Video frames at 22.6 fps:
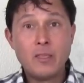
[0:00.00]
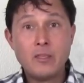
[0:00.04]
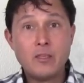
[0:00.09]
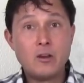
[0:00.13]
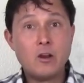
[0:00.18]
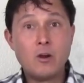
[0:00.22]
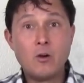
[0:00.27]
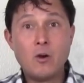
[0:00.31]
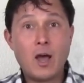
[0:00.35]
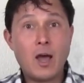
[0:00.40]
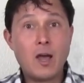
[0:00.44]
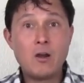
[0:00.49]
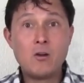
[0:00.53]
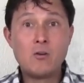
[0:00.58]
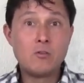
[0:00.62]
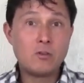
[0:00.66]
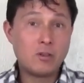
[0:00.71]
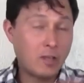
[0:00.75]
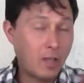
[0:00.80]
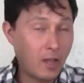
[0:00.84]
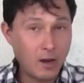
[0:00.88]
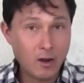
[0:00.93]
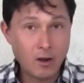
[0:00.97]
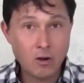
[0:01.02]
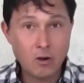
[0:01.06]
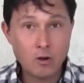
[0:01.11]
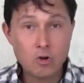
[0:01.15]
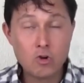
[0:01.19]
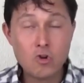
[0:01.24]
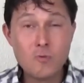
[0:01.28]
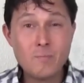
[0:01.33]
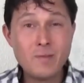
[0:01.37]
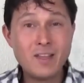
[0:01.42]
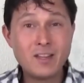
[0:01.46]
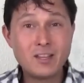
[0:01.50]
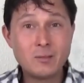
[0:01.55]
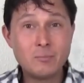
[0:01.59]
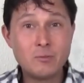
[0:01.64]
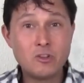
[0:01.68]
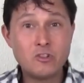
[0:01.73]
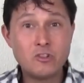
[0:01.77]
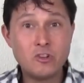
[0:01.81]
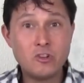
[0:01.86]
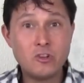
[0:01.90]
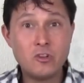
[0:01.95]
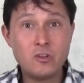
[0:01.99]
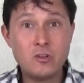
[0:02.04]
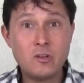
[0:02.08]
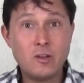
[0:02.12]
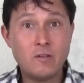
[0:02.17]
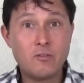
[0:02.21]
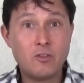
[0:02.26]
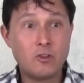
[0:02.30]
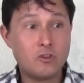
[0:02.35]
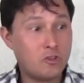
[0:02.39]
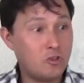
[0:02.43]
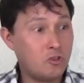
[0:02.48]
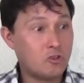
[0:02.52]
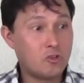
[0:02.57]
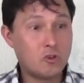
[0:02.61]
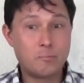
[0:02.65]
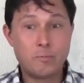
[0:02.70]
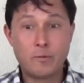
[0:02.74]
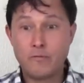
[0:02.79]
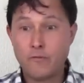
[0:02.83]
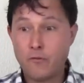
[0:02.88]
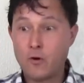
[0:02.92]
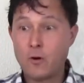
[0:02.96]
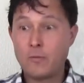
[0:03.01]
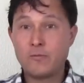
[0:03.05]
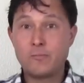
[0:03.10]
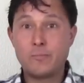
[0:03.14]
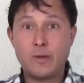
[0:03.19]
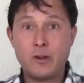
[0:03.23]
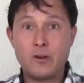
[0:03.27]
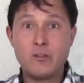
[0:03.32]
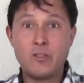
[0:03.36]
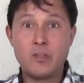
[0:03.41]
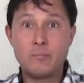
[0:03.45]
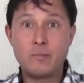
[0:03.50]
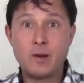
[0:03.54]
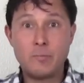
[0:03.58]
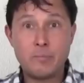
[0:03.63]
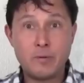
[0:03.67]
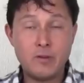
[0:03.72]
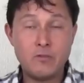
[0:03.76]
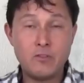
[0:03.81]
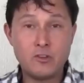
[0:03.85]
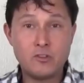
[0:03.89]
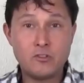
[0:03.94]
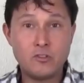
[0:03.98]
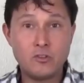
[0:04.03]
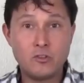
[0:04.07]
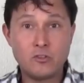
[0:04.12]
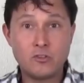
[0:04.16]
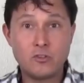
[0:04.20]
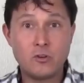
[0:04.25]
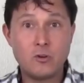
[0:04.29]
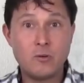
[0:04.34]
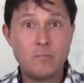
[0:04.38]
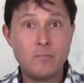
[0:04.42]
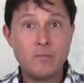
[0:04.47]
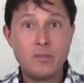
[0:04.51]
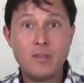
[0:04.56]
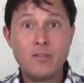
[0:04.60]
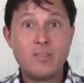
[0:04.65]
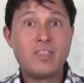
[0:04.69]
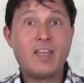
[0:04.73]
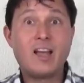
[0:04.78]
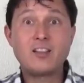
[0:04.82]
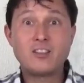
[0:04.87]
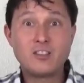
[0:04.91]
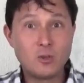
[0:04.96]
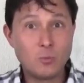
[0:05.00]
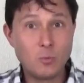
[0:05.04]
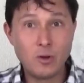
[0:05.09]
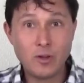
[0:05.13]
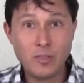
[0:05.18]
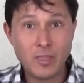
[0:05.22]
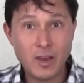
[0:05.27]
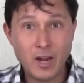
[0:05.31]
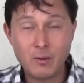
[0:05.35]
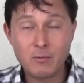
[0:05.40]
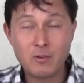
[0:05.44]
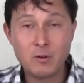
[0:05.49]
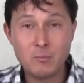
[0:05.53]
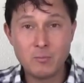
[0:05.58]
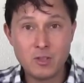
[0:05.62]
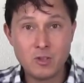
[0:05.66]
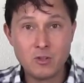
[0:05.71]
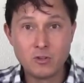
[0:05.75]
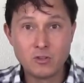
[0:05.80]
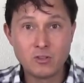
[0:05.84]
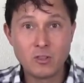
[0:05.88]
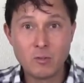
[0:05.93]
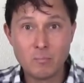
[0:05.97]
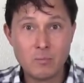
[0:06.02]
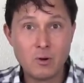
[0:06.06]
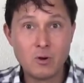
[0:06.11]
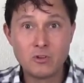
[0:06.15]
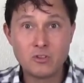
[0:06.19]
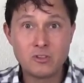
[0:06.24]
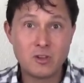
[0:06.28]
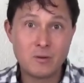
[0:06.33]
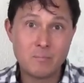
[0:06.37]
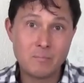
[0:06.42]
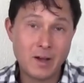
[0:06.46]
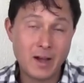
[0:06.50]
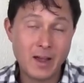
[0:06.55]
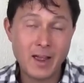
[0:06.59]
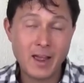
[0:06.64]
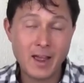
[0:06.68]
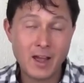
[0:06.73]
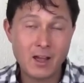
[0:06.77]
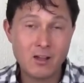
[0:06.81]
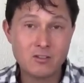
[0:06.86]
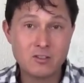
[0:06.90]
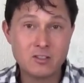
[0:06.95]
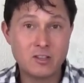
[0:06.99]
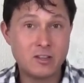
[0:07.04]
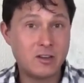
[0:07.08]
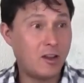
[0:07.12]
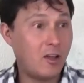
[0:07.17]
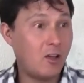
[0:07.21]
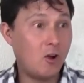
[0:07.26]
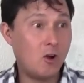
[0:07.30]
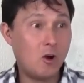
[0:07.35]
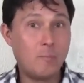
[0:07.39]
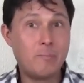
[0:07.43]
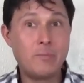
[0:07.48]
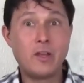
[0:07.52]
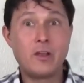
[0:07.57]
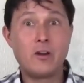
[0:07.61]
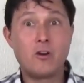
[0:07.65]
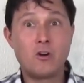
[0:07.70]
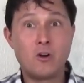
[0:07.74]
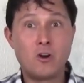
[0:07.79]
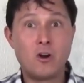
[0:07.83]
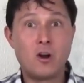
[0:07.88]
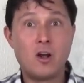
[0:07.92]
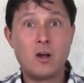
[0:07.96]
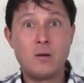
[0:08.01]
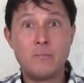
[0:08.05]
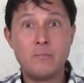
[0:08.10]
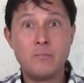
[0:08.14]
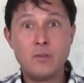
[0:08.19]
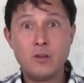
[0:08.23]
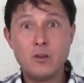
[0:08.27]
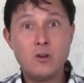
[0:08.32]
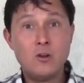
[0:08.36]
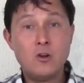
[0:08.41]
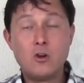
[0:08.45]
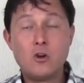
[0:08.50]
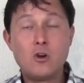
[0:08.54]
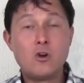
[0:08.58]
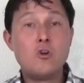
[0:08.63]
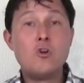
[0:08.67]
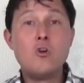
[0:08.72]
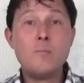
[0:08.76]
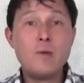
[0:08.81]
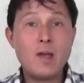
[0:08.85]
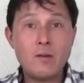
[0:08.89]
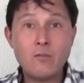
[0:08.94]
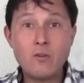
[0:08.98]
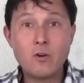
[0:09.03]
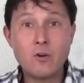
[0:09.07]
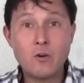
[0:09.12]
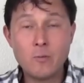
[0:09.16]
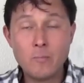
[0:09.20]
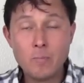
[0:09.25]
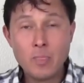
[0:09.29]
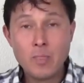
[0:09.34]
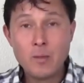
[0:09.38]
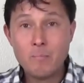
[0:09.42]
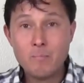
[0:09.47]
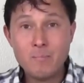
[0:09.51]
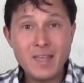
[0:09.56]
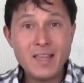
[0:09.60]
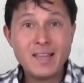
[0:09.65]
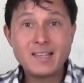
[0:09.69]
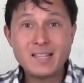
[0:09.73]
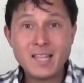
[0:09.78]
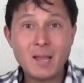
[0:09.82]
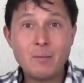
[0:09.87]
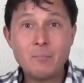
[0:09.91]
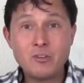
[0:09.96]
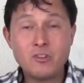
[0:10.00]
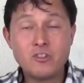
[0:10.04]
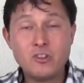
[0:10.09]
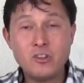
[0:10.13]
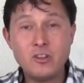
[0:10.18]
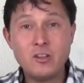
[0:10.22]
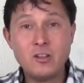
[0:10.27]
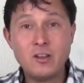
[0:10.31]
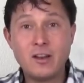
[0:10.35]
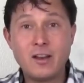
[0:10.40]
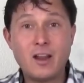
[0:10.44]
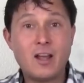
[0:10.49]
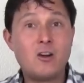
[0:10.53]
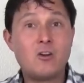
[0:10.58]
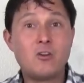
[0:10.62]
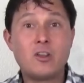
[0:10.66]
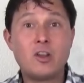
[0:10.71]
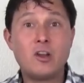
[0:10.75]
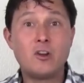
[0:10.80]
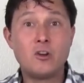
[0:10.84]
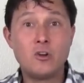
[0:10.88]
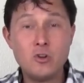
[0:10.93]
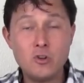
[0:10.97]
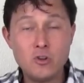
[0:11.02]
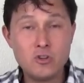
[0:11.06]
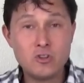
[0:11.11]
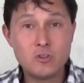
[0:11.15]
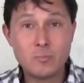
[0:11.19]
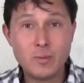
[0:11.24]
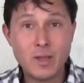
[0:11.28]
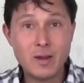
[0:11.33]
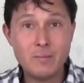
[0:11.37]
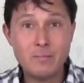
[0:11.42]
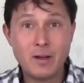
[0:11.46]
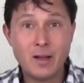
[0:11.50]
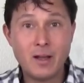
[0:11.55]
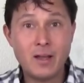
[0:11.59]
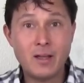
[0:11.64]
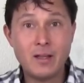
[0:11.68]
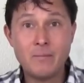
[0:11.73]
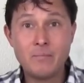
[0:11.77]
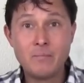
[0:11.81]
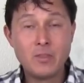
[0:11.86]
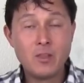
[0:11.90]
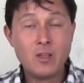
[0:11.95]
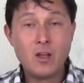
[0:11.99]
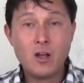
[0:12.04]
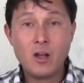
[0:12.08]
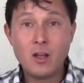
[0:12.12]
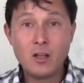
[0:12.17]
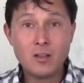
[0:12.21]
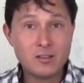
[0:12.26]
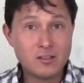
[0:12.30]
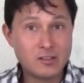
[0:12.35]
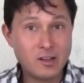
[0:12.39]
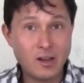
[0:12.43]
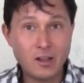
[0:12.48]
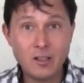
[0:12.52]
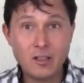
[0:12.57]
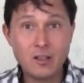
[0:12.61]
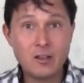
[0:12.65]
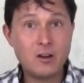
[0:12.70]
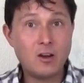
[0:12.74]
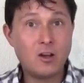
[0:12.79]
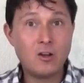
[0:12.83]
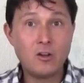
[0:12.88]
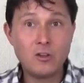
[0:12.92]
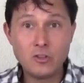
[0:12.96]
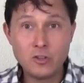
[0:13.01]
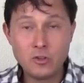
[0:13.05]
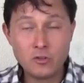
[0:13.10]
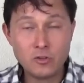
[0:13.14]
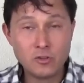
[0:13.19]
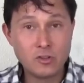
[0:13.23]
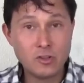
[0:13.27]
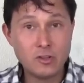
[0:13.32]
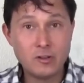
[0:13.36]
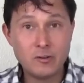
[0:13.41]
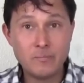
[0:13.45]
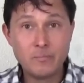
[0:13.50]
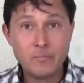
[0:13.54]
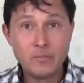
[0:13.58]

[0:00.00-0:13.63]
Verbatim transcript: You know, I don't care who makes the machine. If the juicer performs better than my previous juicer, that's the one that I'm going to be using the most in my house, and I hope that Hurom or whomever makes that machine, and I don't care who it's made by, I'll sell it, I'll use it,